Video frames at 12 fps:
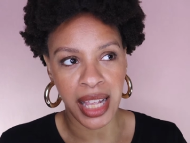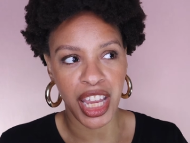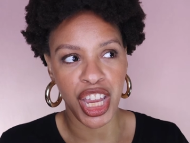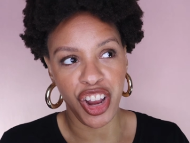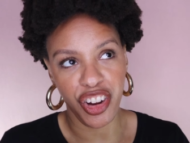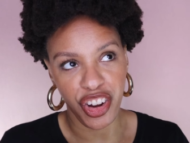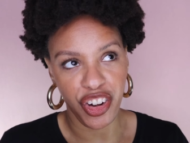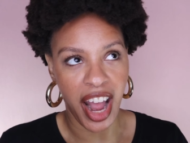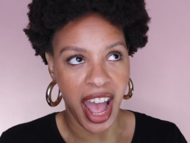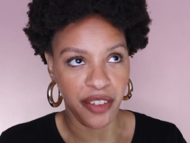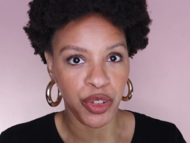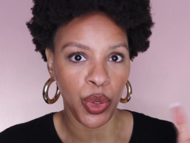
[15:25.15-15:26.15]
like year and a
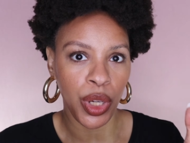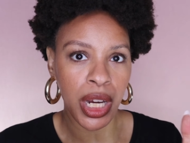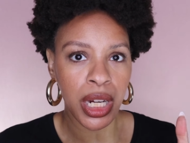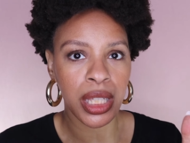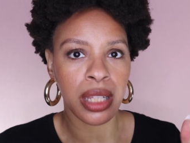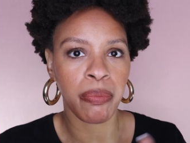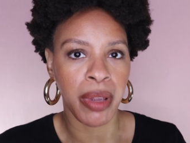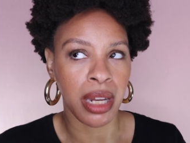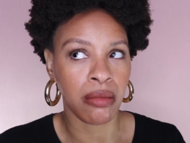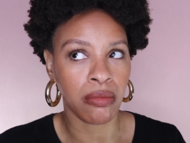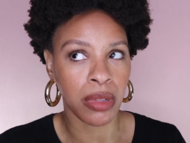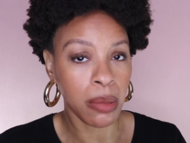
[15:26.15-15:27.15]
half, 2 years, have
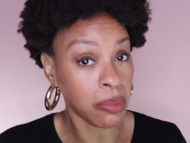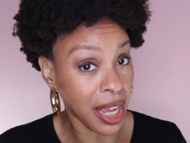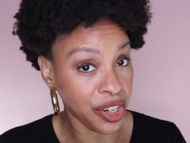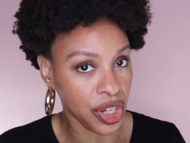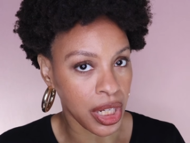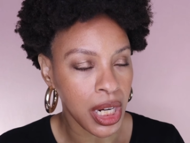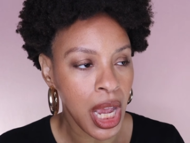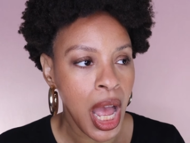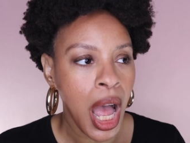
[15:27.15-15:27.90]
been complexion.